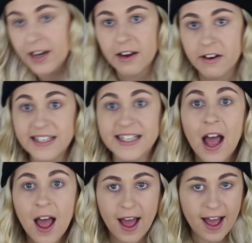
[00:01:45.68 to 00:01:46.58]
it. Here it is.
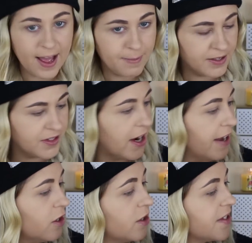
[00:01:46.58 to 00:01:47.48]
So
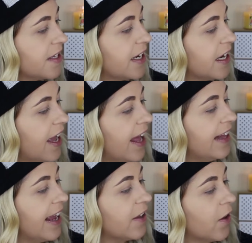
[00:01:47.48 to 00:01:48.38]
I use the
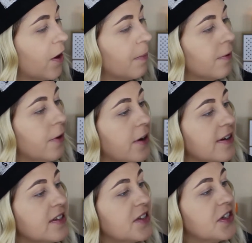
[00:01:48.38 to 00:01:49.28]
LA Girl
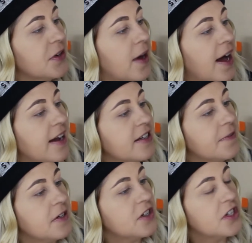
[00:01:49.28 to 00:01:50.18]
Pro.Conceal High
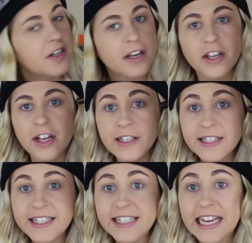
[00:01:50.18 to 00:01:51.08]
Definition
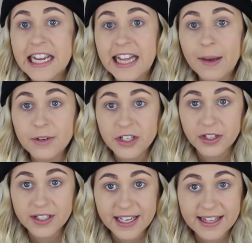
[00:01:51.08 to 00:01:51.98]
Concealer, which
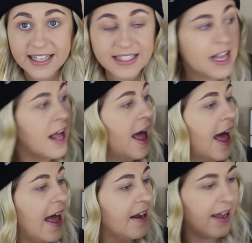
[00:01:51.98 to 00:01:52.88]
looks like this,
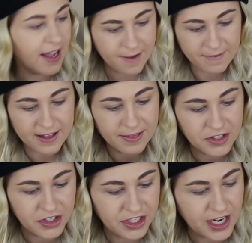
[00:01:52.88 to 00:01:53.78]
and I have it in
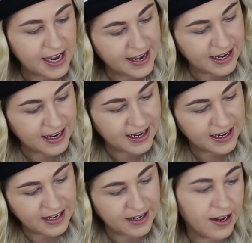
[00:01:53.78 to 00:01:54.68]
the
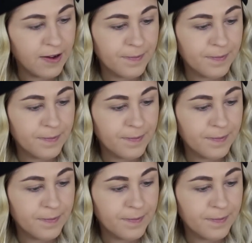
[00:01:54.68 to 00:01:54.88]
shade